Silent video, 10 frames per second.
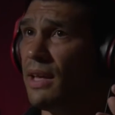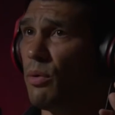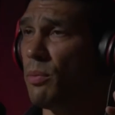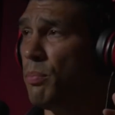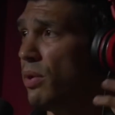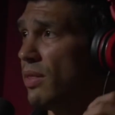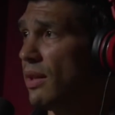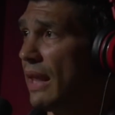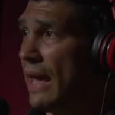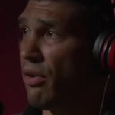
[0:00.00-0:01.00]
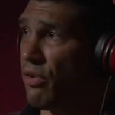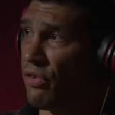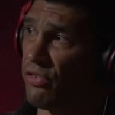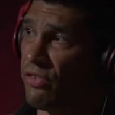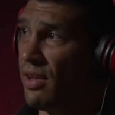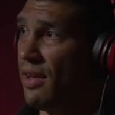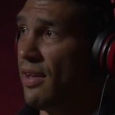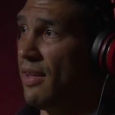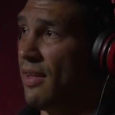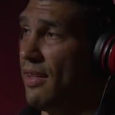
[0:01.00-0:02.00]
it would put the Lakers,
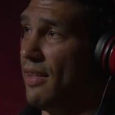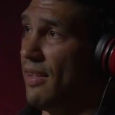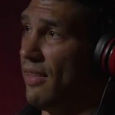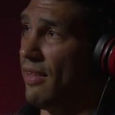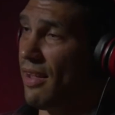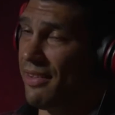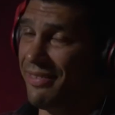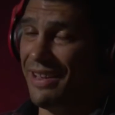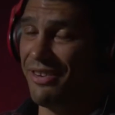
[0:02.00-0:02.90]
the Los